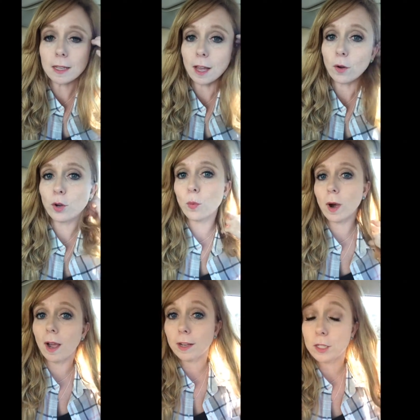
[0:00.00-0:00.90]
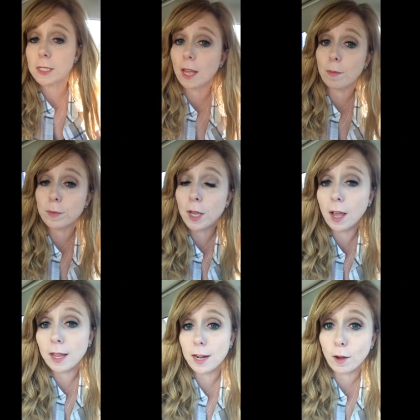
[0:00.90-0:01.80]
I don't know why, I just got them
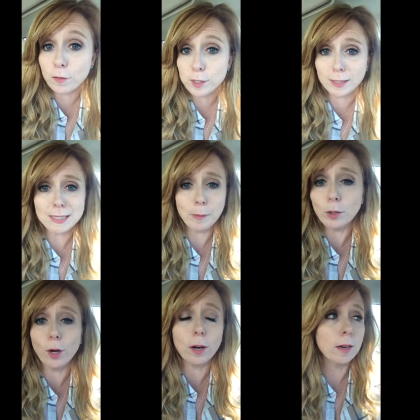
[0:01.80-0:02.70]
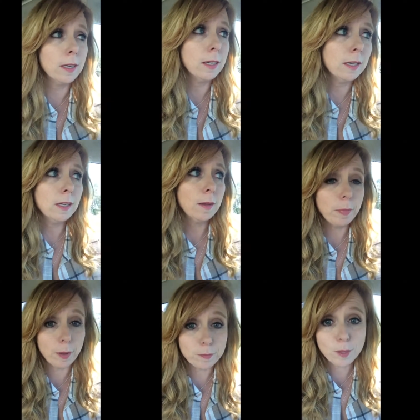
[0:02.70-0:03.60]
cut and all of a sudden they seem longer.
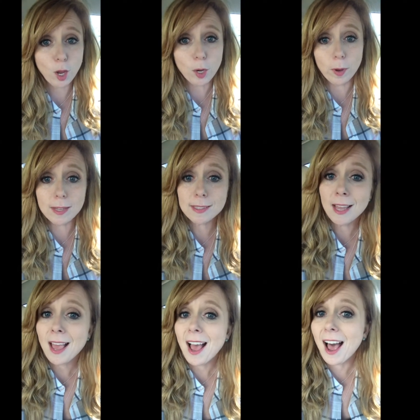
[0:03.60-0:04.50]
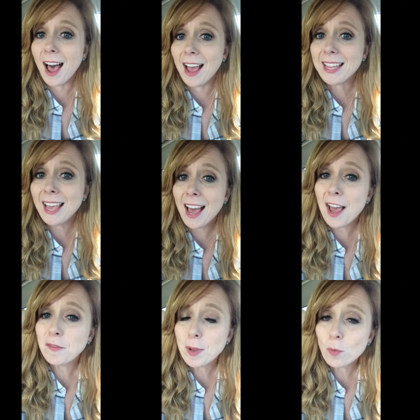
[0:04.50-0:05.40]
But anyways, uh,
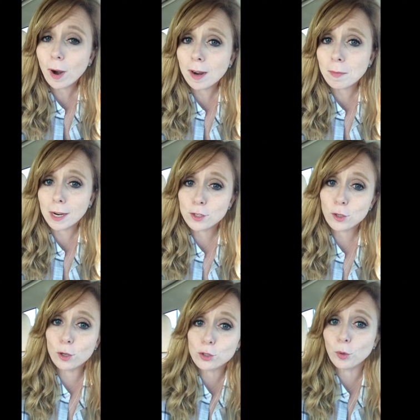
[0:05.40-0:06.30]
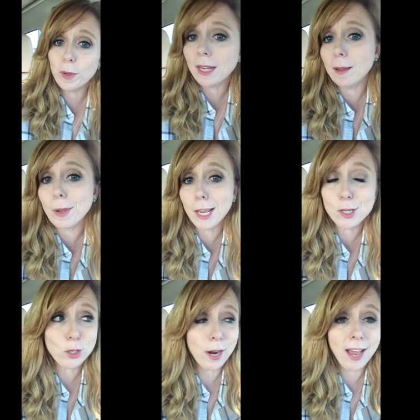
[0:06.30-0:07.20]
yeah, I've been wearing my social media
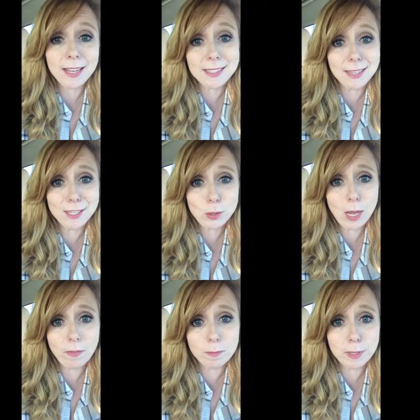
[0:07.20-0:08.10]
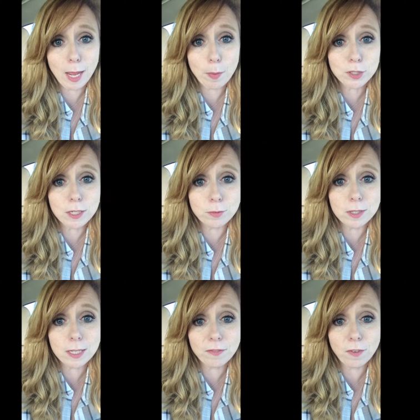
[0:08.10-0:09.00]
manager hat today so I haven't been able to
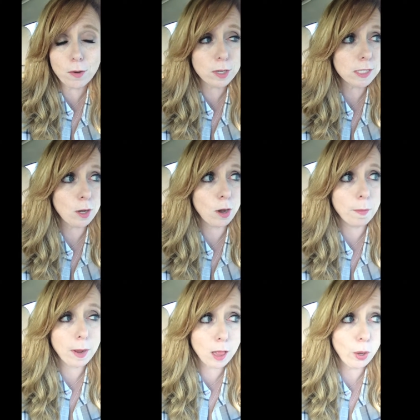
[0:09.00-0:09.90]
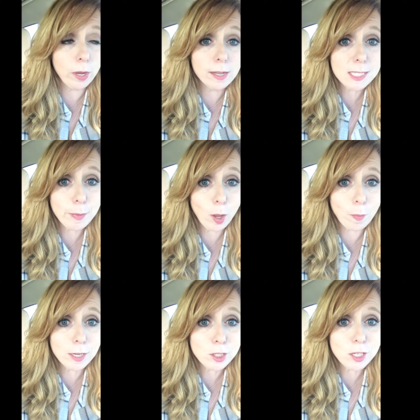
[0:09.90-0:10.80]
really focus on my Chloe and Isabel
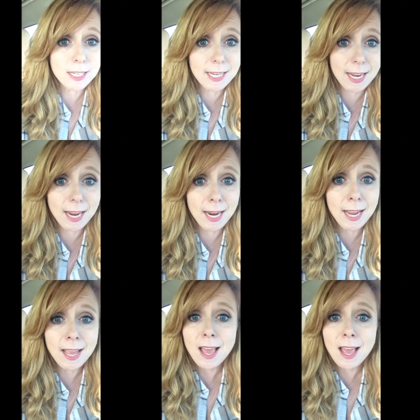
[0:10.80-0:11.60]
much today